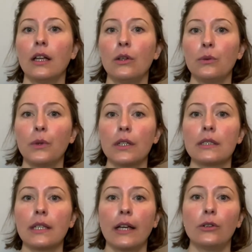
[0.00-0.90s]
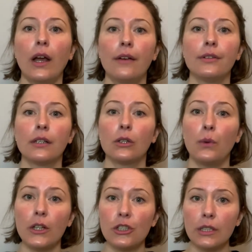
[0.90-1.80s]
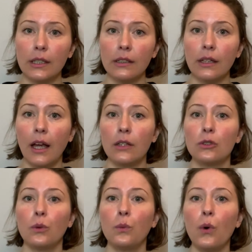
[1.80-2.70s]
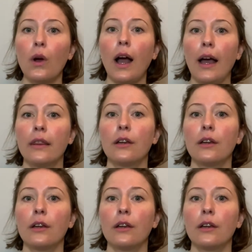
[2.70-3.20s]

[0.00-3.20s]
And it works like you have a question and walk either